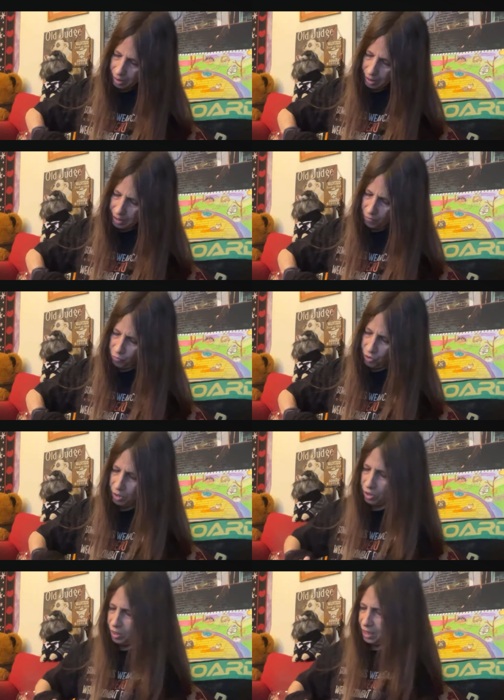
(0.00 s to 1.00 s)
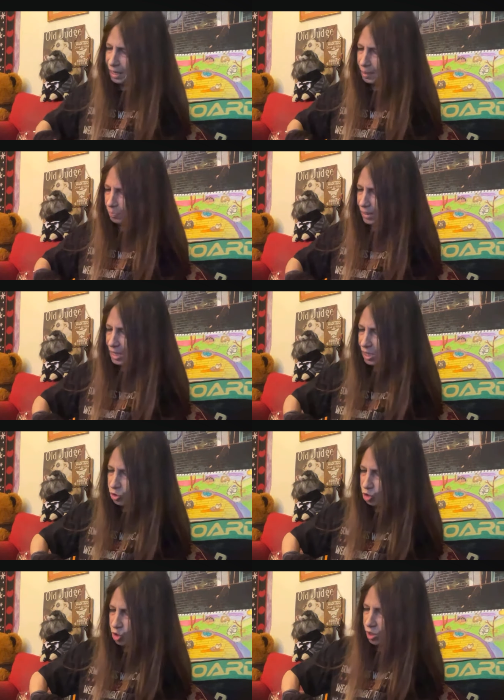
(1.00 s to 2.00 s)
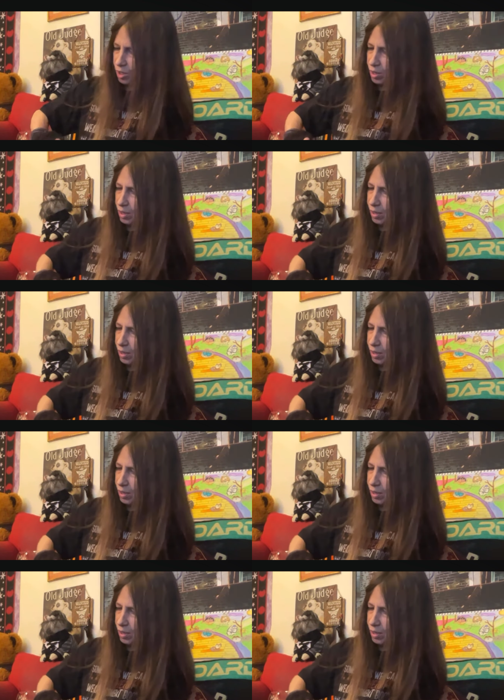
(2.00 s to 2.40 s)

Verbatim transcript: How the fuck do you empty this shit?